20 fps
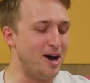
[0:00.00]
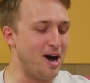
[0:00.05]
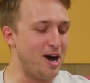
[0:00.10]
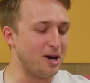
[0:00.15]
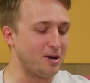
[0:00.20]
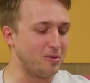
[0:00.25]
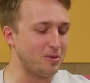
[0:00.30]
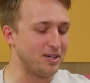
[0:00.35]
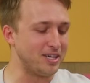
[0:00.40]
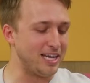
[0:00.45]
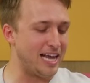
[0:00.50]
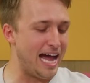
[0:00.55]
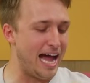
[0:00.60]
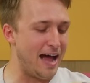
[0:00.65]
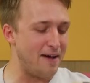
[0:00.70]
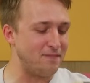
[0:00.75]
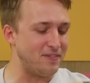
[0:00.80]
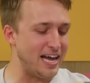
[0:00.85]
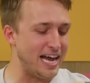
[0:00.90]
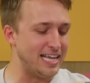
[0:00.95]
awkward
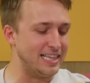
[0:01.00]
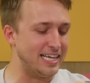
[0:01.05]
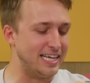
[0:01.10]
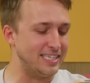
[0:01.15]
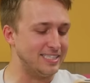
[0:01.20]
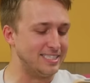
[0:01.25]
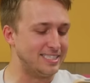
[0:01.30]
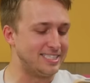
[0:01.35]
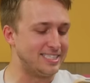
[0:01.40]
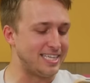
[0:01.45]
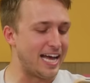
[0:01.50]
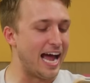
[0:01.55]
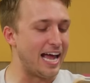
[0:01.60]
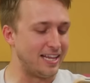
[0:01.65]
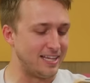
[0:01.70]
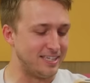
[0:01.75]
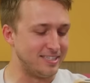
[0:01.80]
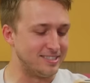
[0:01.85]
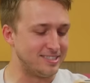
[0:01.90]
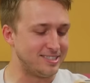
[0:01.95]
laugh and then
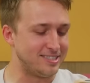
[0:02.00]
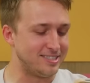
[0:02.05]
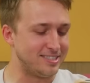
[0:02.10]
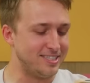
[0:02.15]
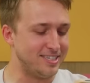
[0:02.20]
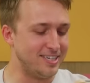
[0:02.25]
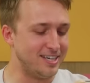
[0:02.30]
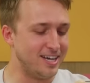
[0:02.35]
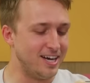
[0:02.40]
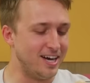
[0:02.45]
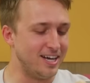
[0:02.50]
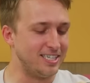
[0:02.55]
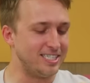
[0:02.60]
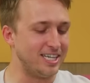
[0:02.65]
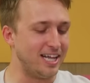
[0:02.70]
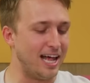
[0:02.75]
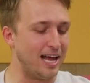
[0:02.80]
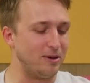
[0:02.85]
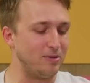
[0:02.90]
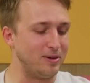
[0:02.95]
silence.
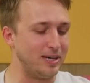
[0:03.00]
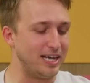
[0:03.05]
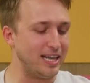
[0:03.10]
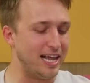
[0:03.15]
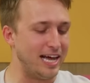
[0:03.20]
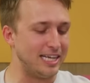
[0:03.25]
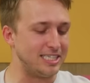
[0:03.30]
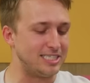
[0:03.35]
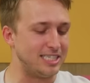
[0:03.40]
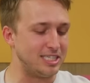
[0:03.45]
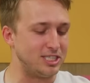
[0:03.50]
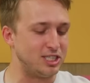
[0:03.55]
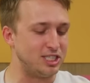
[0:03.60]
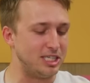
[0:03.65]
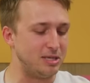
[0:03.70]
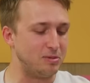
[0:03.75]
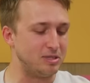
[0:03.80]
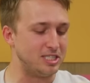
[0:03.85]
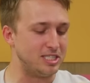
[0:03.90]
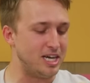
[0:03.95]
Until I realized that
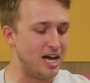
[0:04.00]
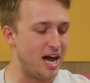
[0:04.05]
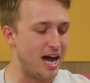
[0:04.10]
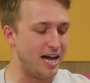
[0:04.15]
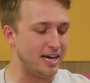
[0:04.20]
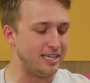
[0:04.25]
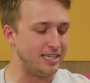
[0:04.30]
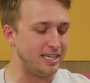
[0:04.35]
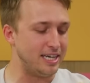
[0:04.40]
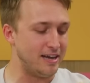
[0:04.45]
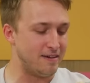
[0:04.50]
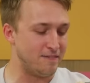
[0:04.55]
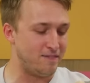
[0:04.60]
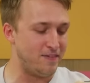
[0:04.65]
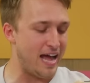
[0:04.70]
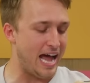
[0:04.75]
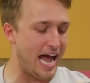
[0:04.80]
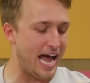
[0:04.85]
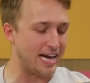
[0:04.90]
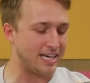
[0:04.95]
she was not, in
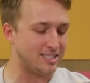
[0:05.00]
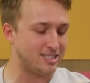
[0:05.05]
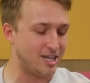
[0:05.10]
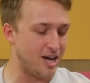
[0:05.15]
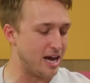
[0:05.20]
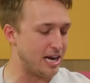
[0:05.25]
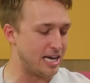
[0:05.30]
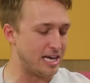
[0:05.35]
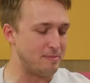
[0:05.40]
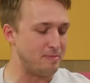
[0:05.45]
fact, talking